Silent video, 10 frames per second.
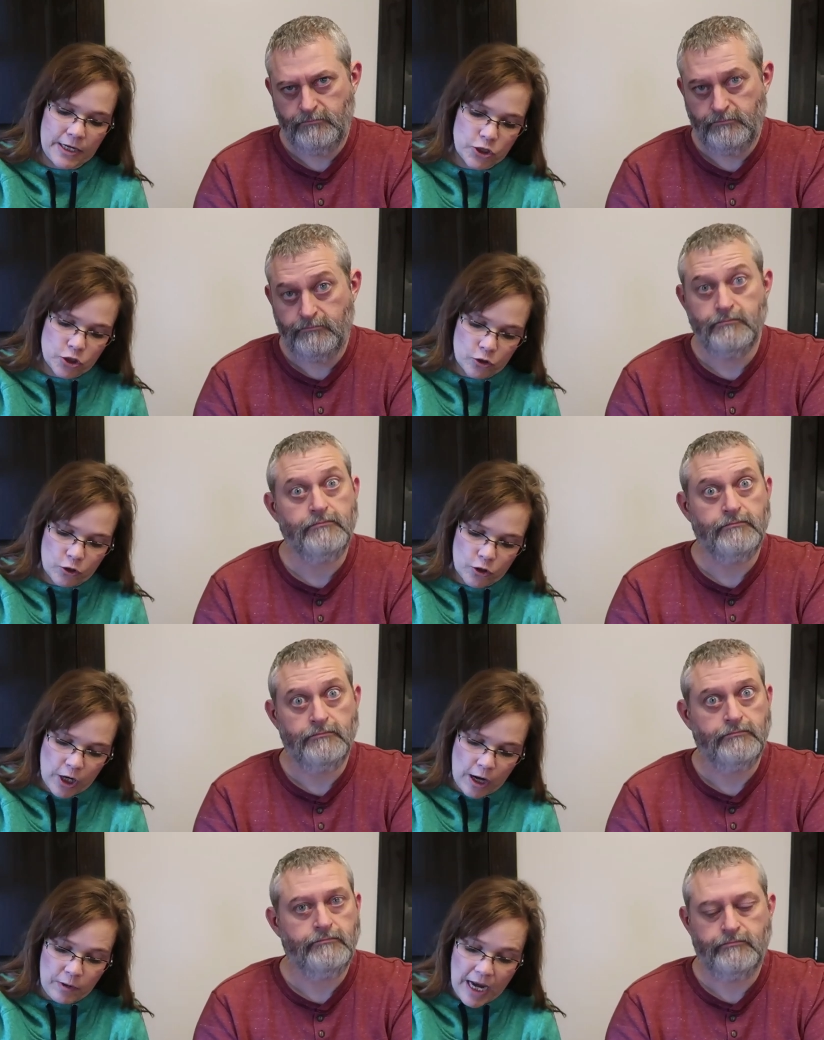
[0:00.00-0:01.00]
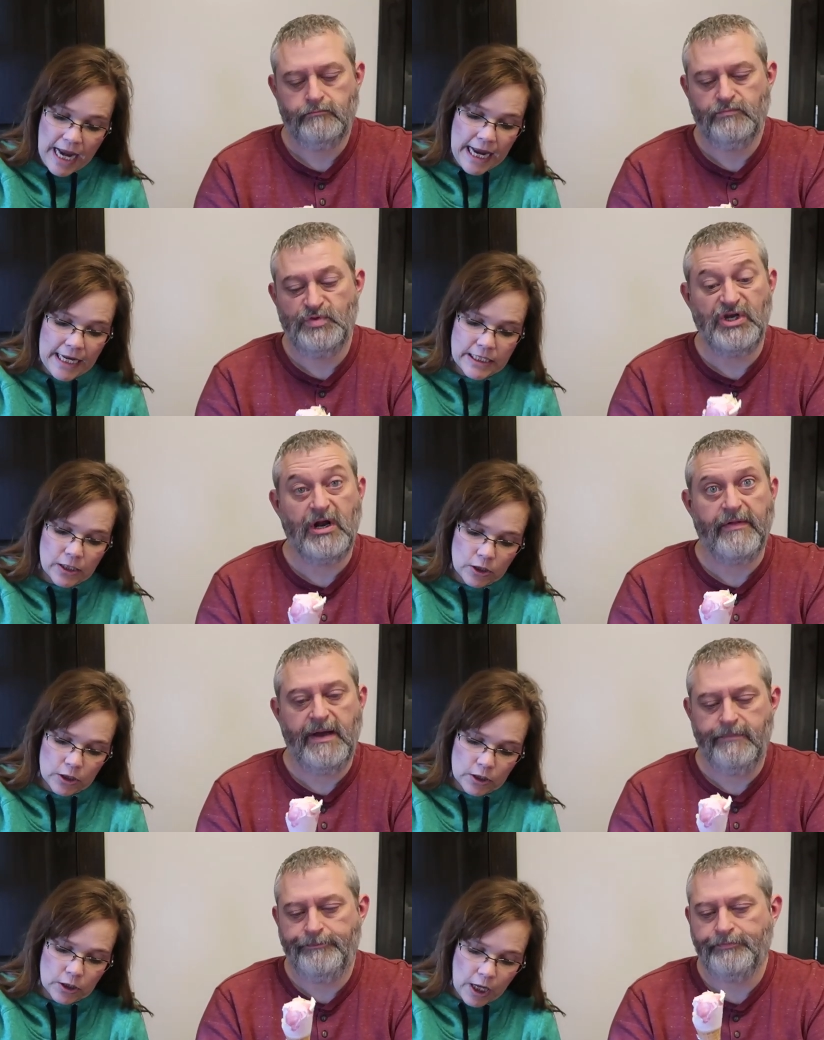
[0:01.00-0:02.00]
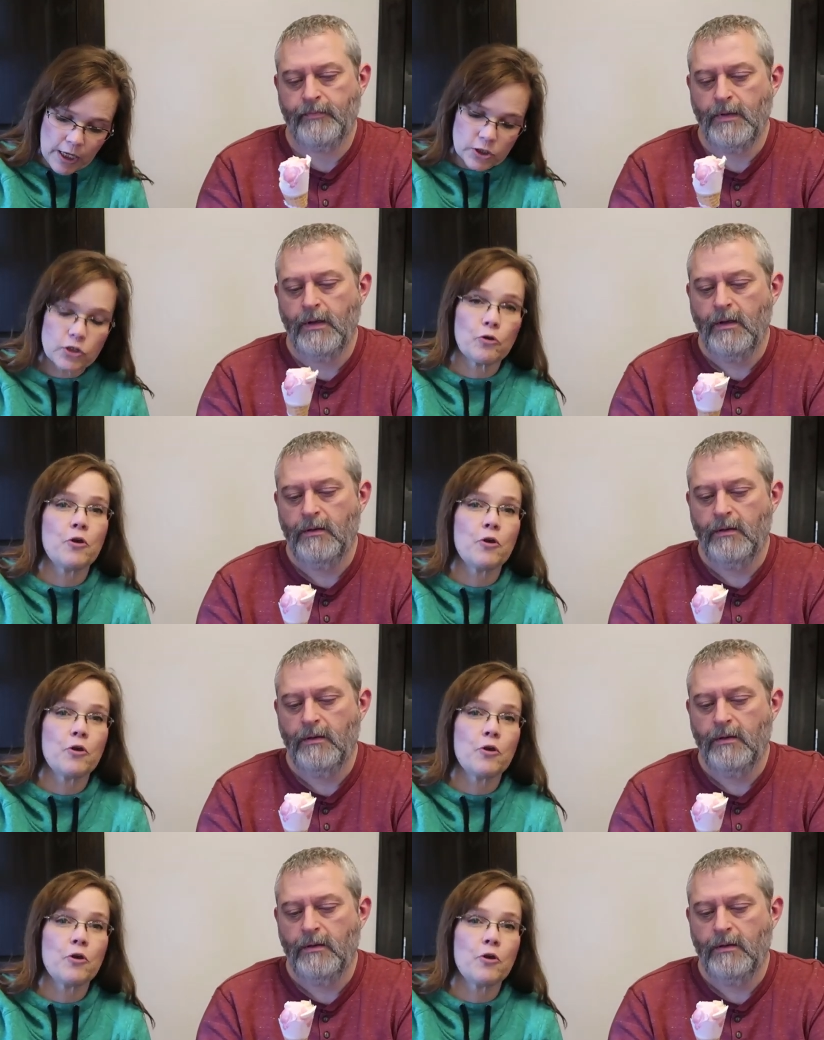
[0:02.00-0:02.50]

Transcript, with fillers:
Speaker 1: a sugar cone. It's a that? lot to